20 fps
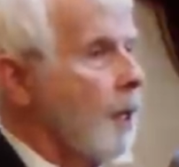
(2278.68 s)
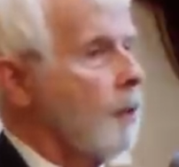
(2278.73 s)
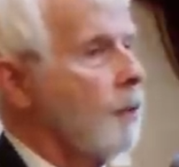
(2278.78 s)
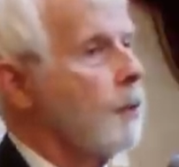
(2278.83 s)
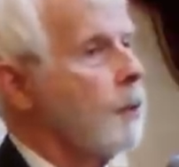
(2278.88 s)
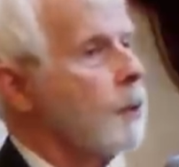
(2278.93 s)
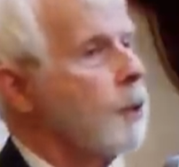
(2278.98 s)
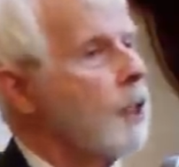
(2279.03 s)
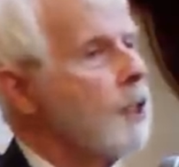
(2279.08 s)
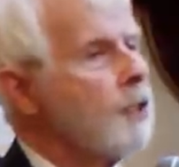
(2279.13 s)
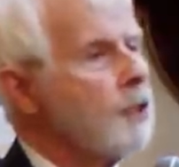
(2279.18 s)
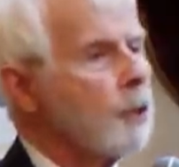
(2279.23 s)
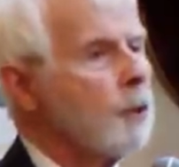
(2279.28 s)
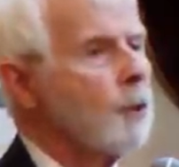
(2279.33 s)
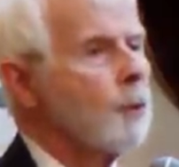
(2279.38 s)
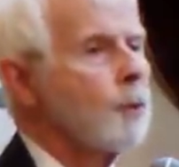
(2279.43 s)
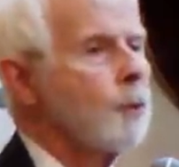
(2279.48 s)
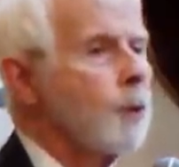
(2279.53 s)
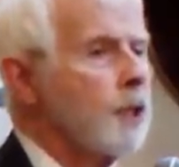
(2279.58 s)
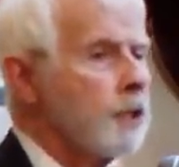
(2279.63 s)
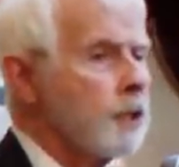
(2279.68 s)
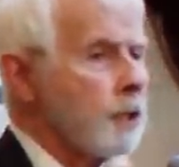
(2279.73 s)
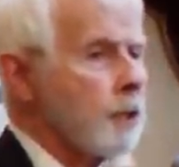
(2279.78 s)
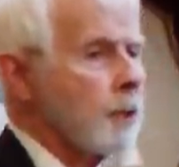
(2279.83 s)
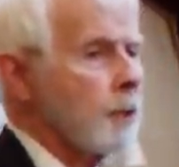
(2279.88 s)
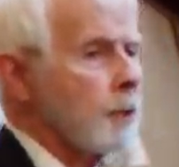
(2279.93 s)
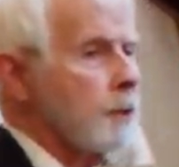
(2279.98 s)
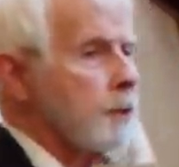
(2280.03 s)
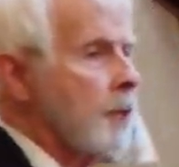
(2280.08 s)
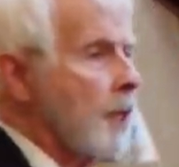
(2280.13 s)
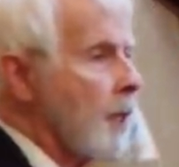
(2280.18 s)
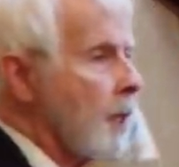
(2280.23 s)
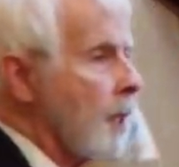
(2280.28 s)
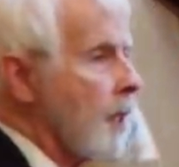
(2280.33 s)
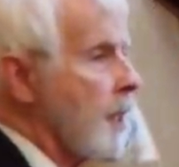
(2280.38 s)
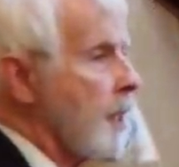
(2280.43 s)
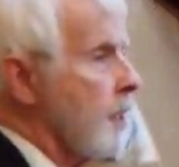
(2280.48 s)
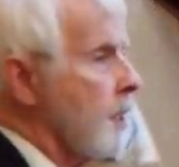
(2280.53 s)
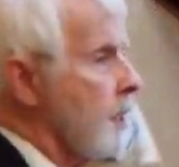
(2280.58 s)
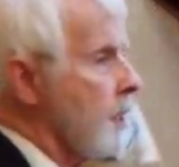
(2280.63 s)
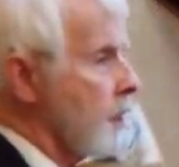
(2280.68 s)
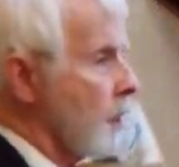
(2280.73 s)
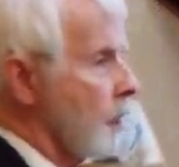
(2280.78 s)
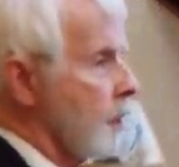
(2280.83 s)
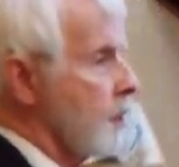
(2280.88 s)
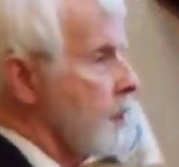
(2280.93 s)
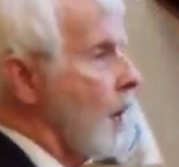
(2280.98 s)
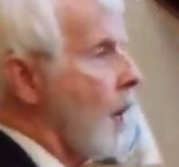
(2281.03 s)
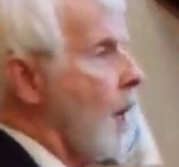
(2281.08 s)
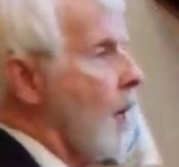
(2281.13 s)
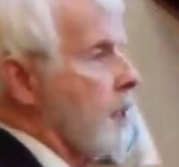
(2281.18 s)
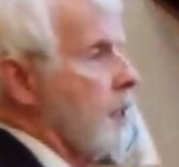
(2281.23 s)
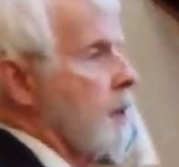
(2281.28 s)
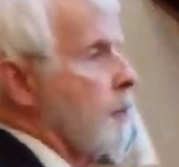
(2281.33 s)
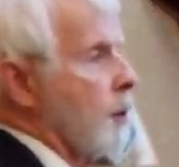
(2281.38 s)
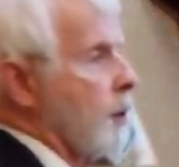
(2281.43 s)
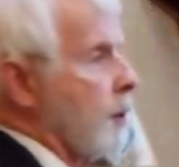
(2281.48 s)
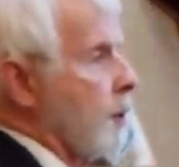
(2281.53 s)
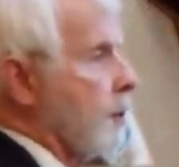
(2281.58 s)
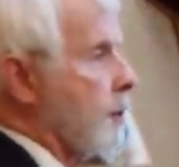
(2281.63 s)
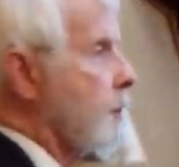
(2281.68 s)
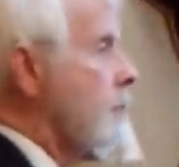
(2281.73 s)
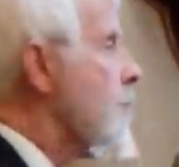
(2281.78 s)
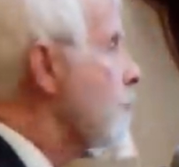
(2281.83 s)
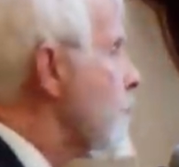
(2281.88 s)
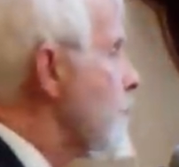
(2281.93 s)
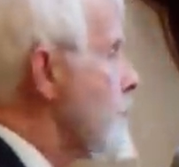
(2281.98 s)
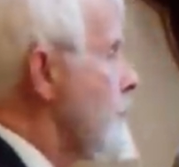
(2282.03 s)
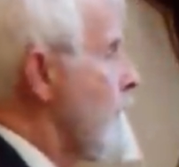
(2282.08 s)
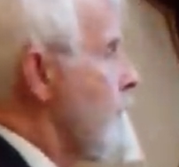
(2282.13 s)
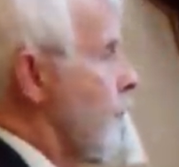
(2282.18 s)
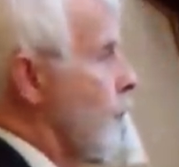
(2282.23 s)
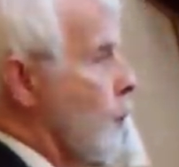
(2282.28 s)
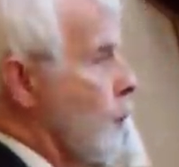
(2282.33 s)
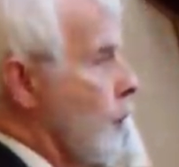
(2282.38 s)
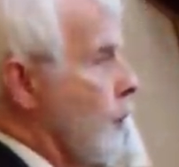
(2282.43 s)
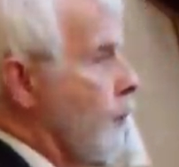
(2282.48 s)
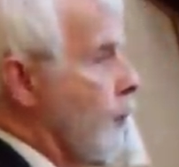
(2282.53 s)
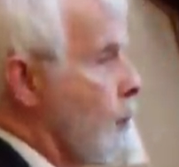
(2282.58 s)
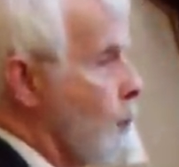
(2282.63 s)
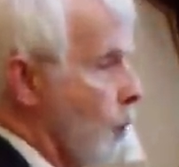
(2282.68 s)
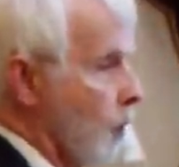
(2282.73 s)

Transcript: These original nine documents, if you will, from